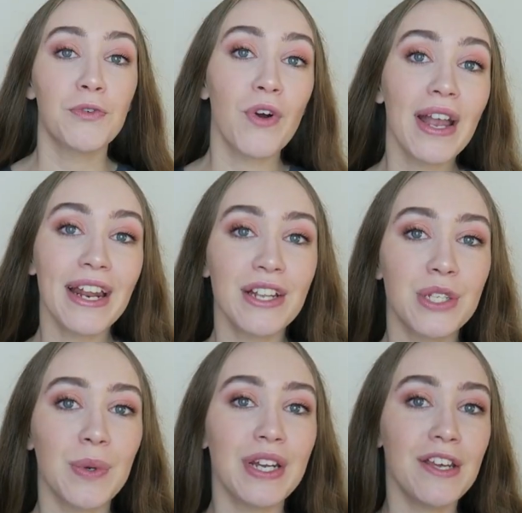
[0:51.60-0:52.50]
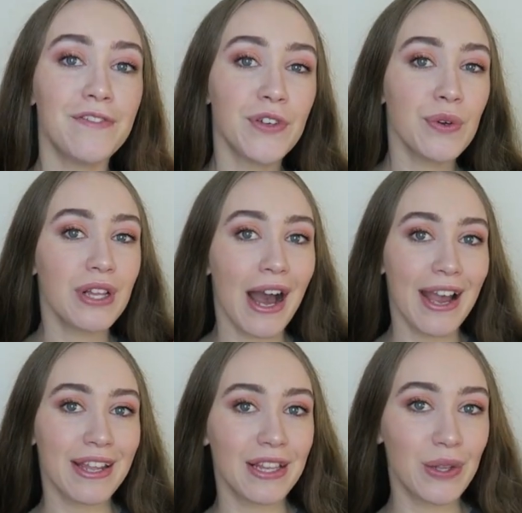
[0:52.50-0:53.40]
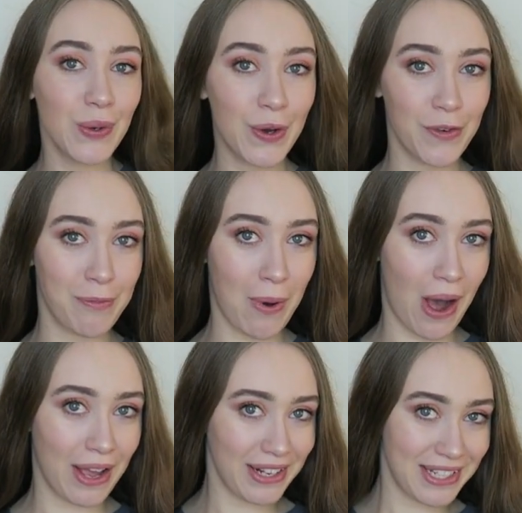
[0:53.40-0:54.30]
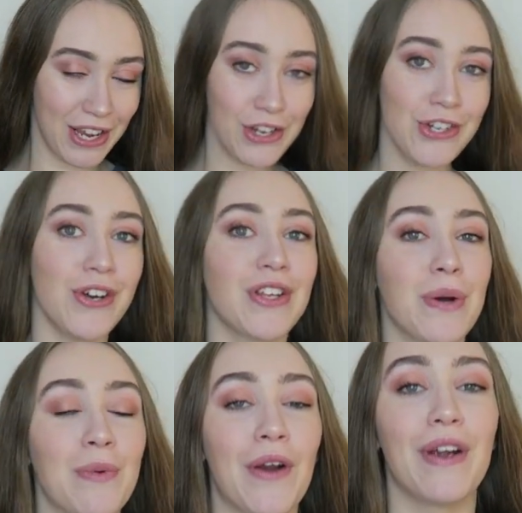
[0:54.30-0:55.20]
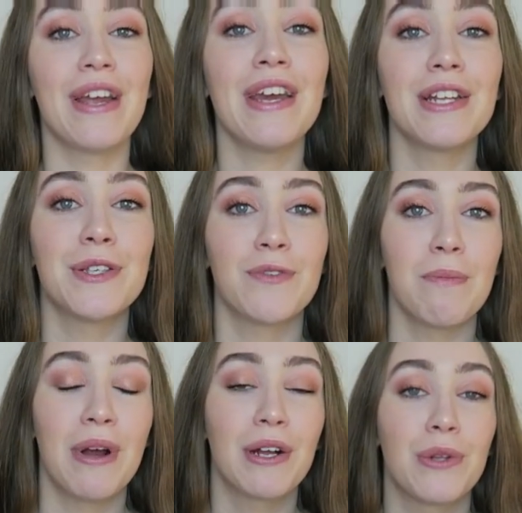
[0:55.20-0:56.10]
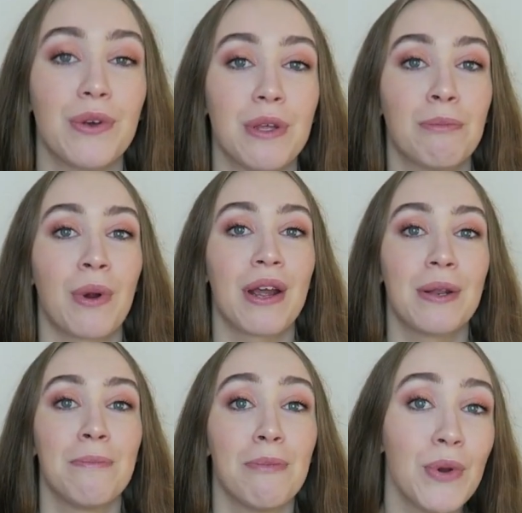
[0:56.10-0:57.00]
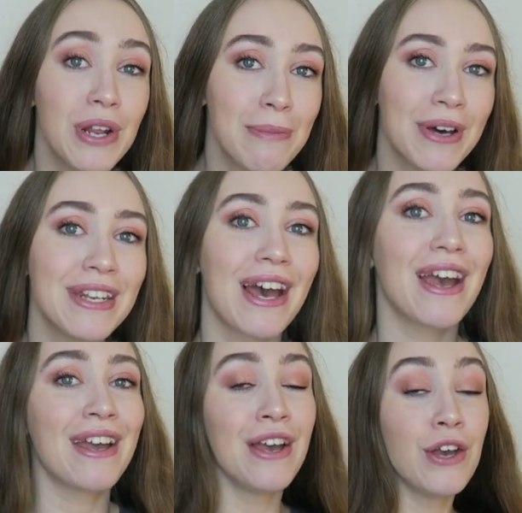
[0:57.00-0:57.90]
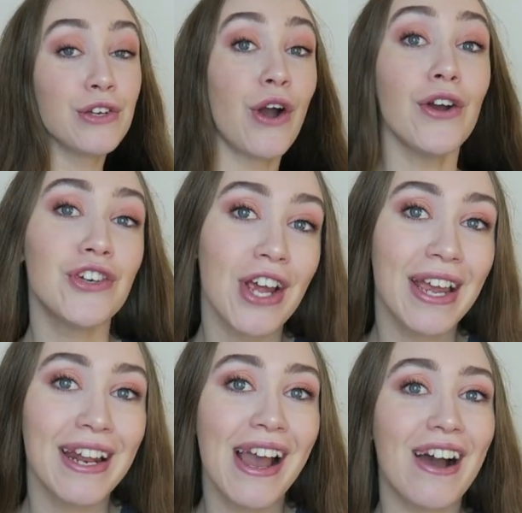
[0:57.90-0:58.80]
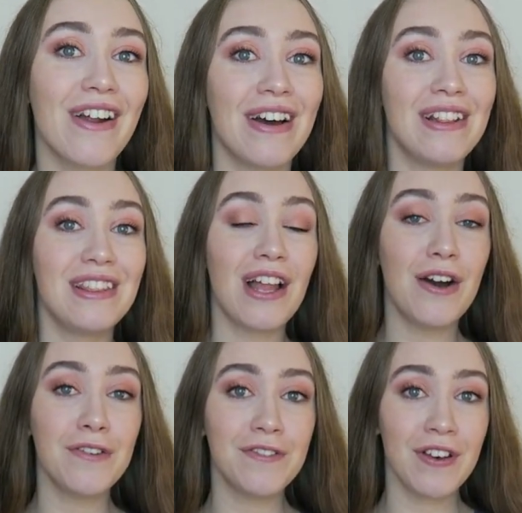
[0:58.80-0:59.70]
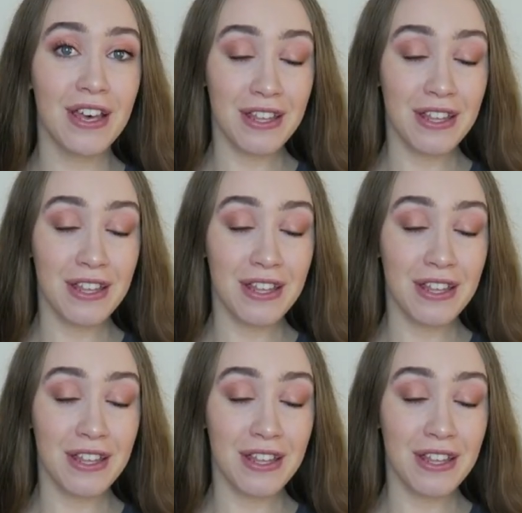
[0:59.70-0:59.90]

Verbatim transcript: Before I get into it, if you like the look of my t-shirt that I'm wearing, it is from my clothing brand Moody Monday. Go check it out. I love